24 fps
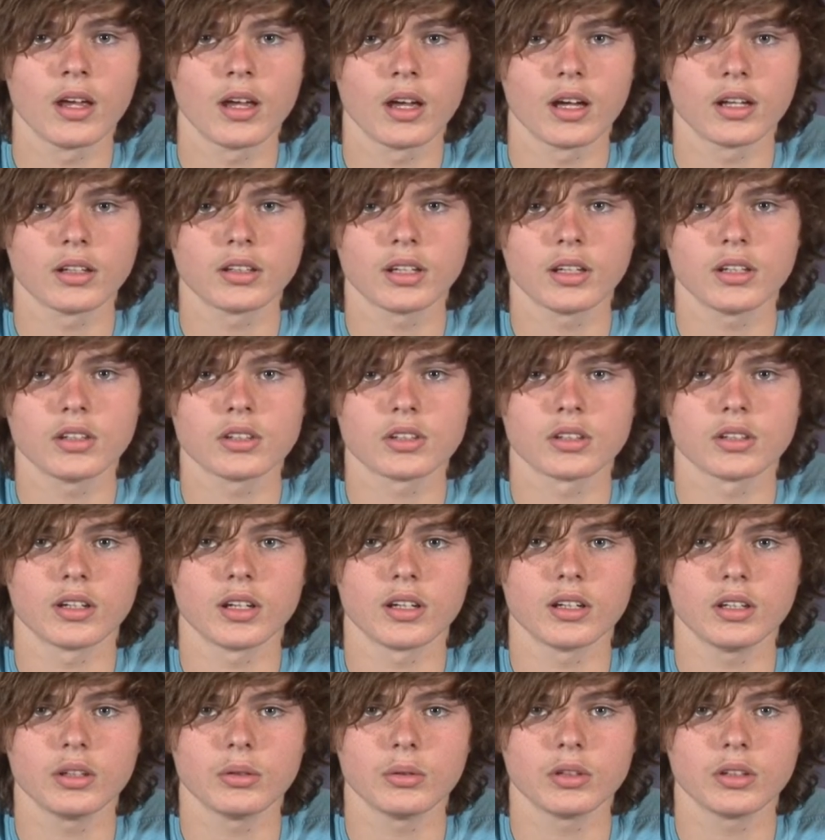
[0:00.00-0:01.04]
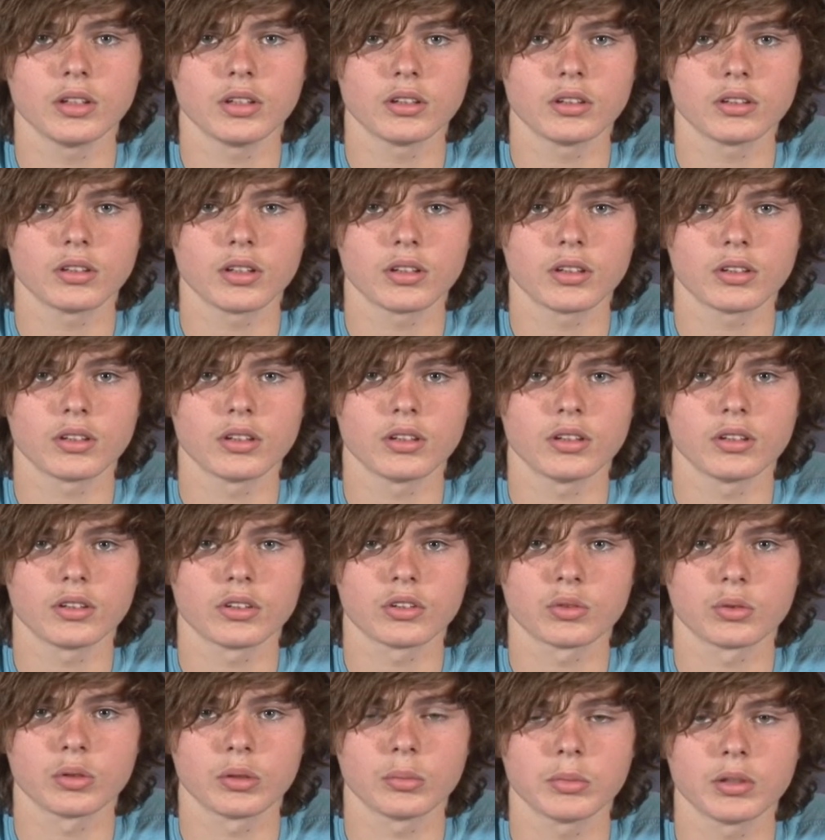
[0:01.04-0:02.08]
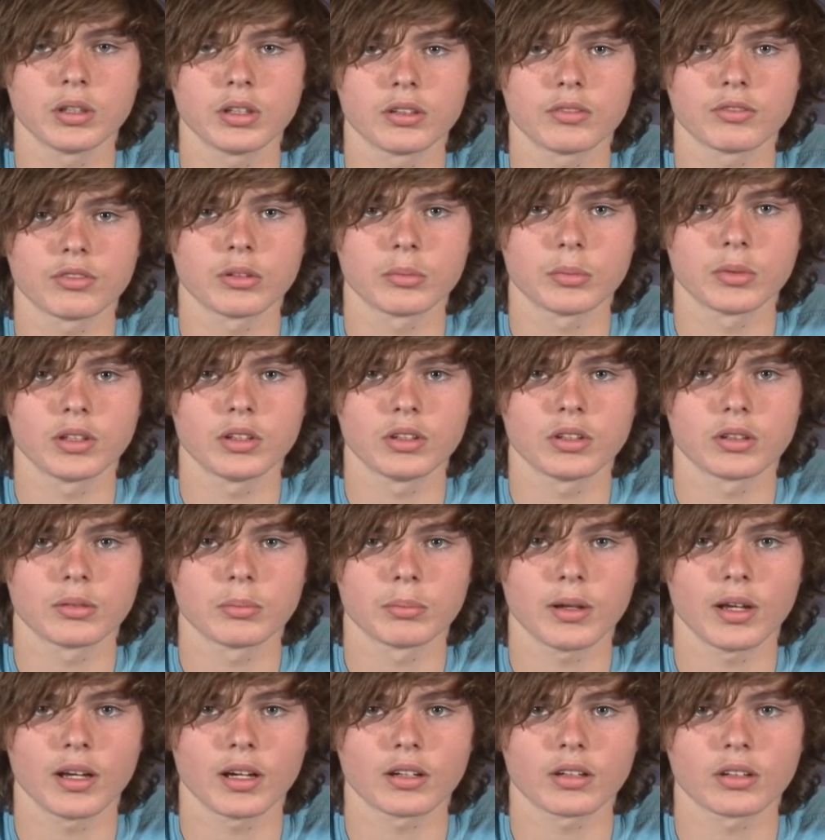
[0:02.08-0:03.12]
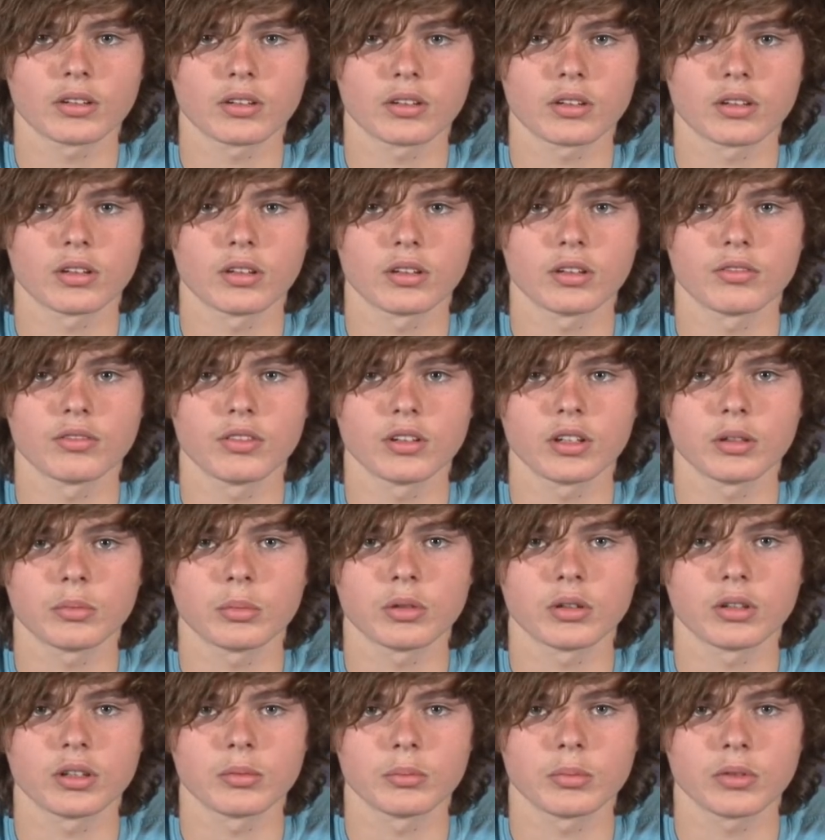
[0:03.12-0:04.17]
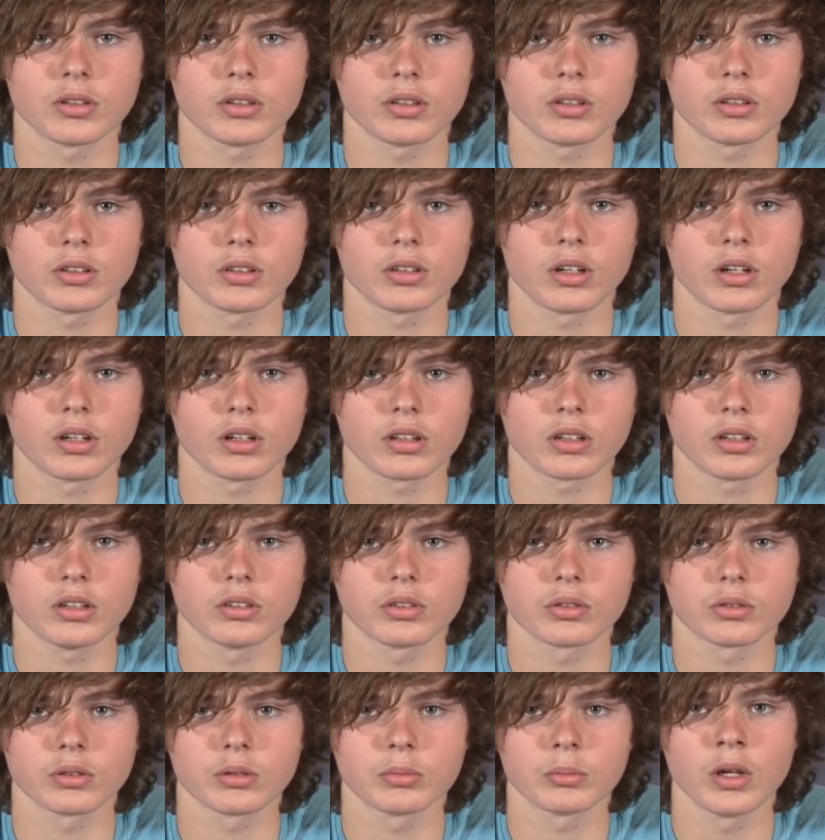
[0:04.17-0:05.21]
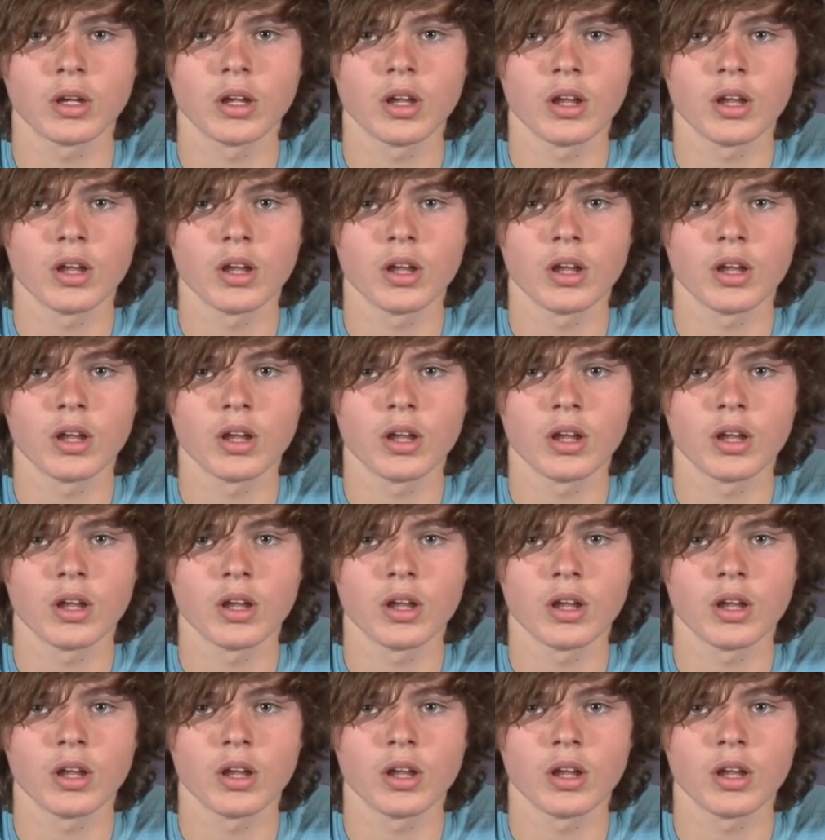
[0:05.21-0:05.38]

Attention, anyone interested in swimming information packets are available in Mrs. Dalkey's room.